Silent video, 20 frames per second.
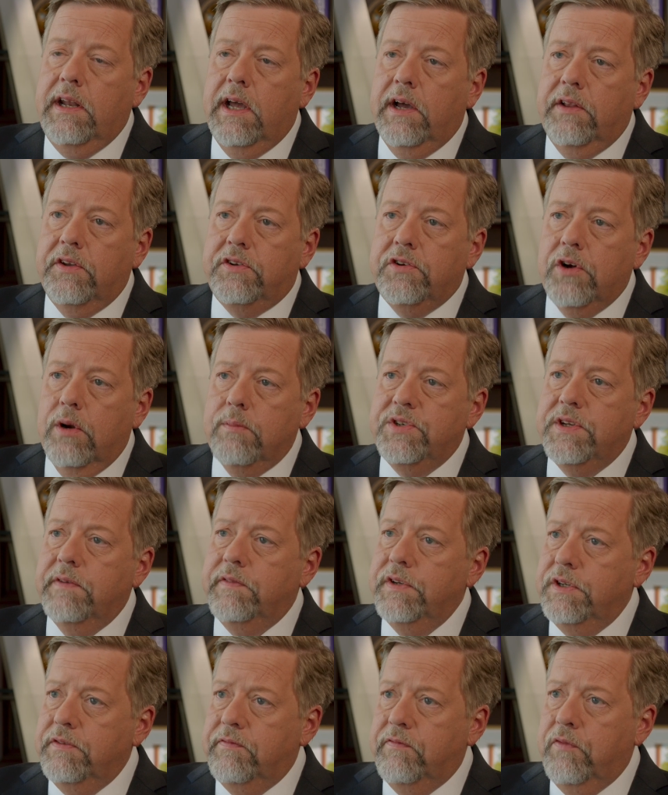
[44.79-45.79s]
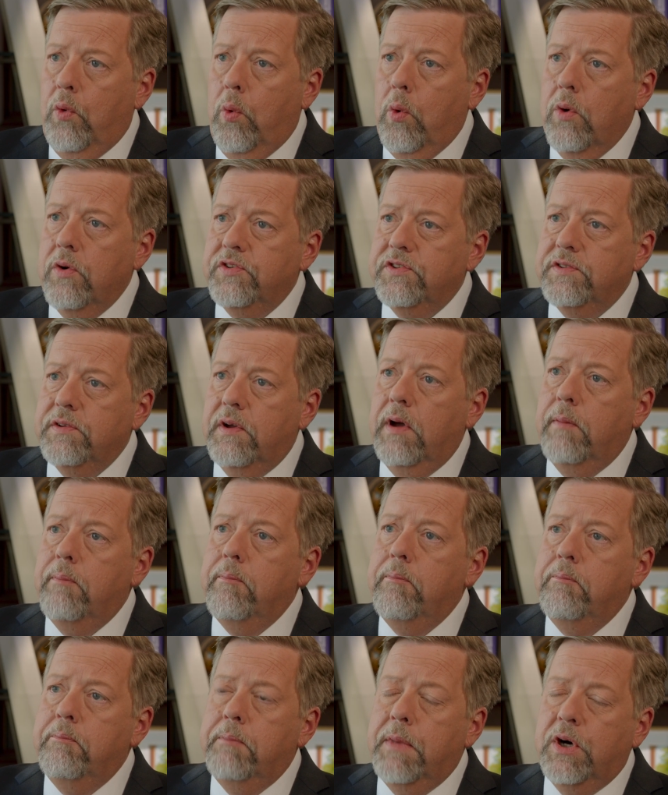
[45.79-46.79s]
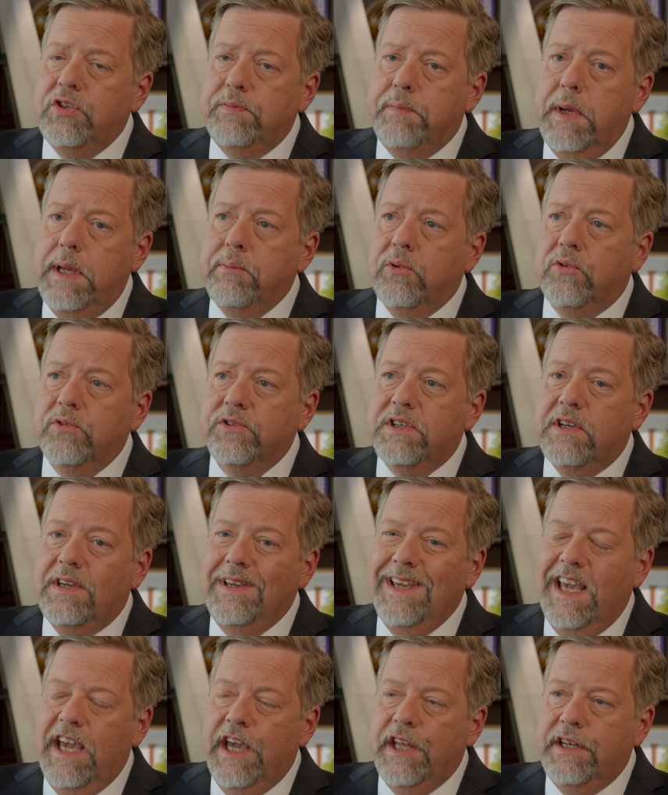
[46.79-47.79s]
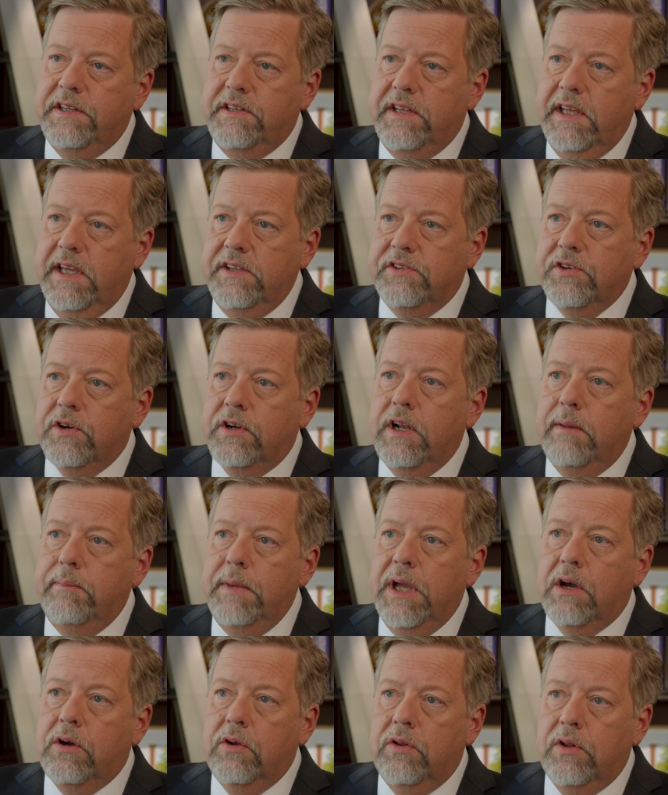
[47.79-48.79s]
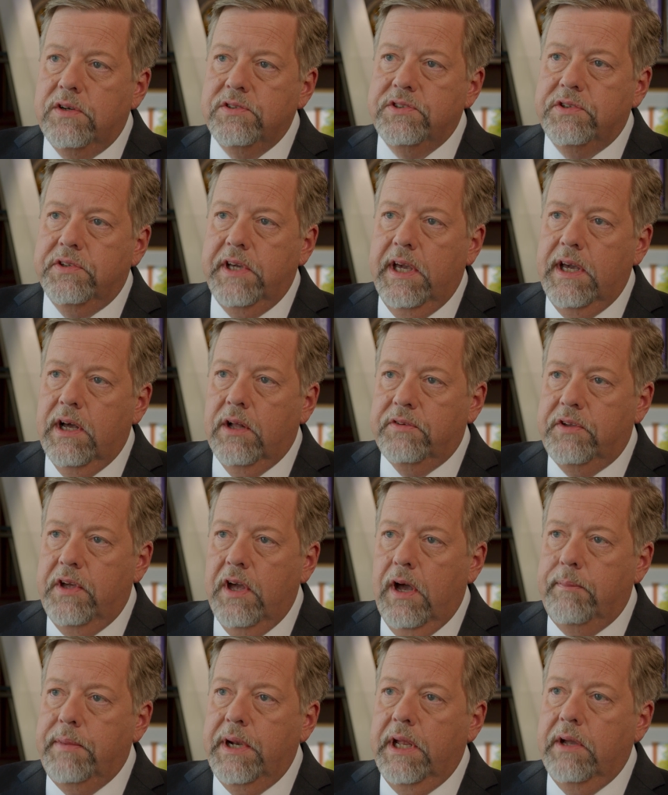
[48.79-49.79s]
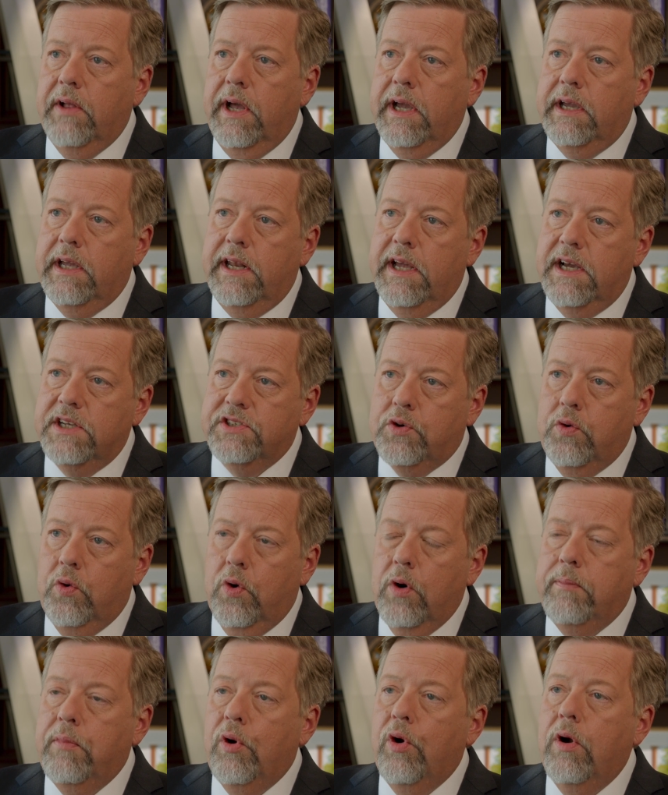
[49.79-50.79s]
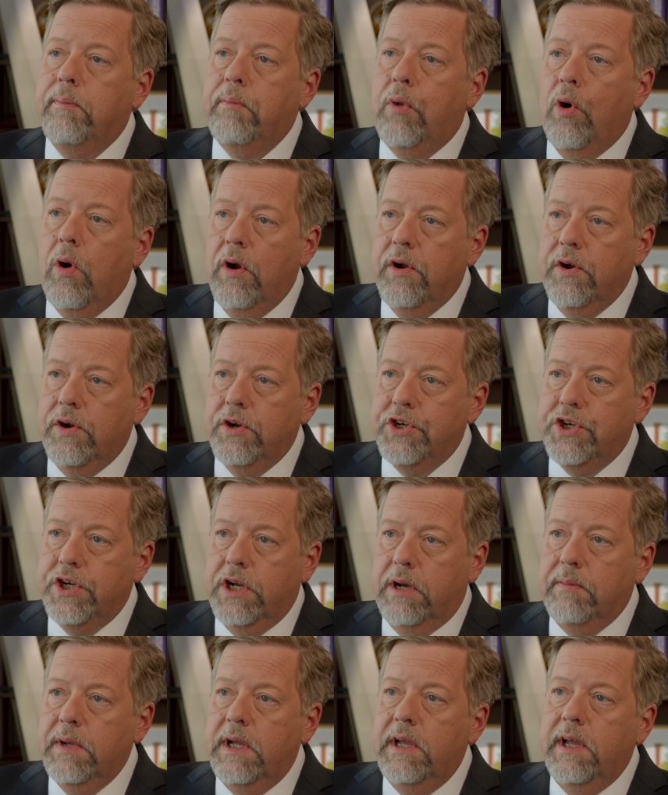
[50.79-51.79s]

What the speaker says: Now, in the terms of a divorce, most people's entities are going to be a closely held company like an S-corp or a partnership.